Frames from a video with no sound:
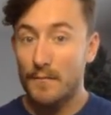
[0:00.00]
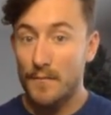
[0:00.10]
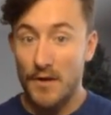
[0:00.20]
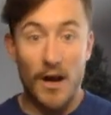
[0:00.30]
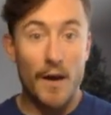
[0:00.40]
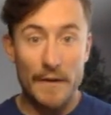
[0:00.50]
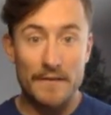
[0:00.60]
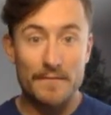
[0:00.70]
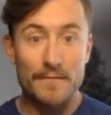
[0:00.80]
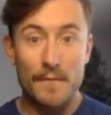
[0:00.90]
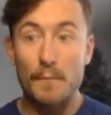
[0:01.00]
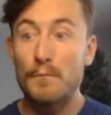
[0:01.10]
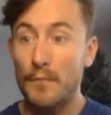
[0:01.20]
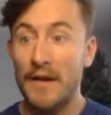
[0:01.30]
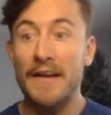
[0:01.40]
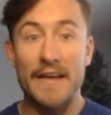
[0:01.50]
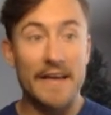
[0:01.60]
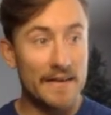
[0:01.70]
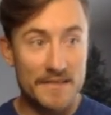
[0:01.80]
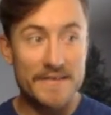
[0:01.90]
common, but
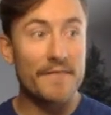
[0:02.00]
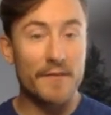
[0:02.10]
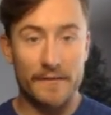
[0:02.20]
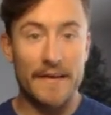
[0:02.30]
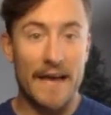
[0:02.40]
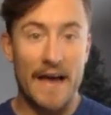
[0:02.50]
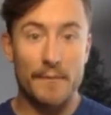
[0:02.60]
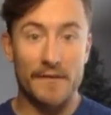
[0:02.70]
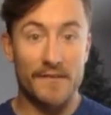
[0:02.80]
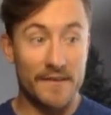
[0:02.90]
it definitely happens.